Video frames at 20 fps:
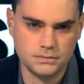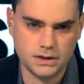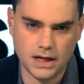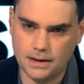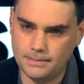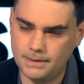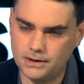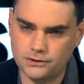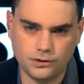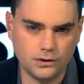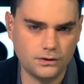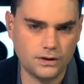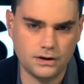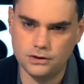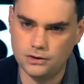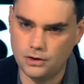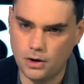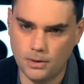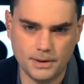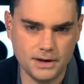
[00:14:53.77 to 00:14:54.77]
Got to make sure
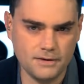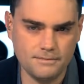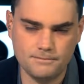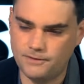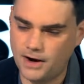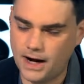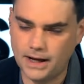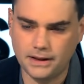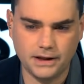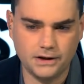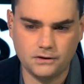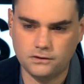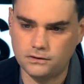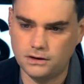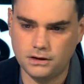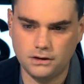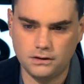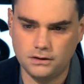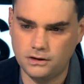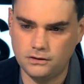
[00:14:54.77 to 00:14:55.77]
that nobody violates
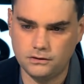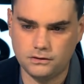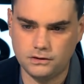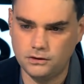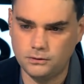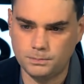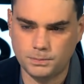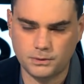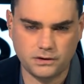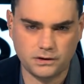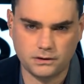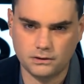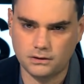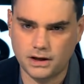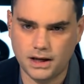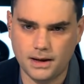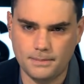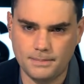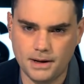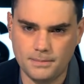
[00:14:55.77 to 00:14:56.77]
the, these, these
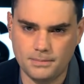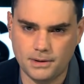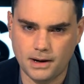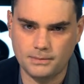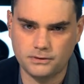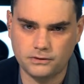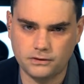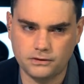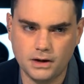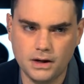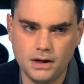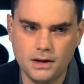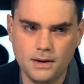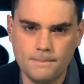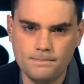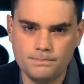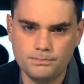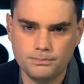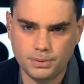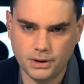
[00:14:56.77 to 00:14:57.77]
particular campaign promises.
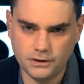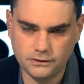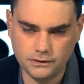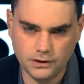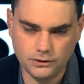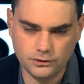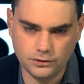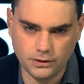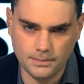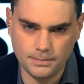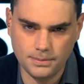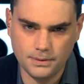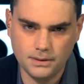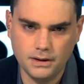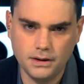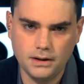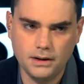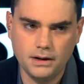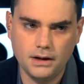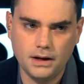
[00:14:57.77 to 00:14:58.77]
President Trump
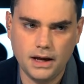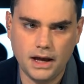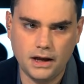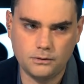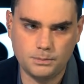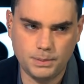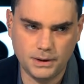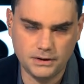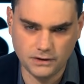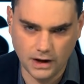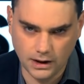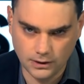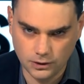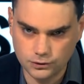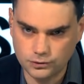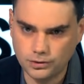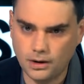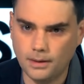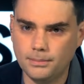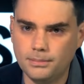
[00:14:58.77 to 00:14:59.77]
has been
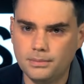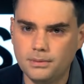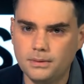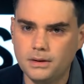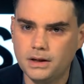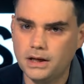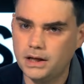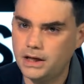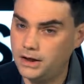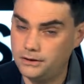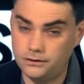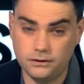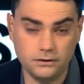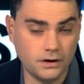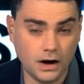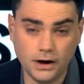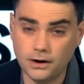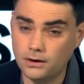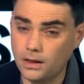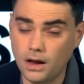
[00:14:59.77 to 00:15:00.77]
Donald Trump his
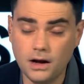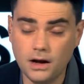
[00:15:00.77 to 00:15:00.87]
entire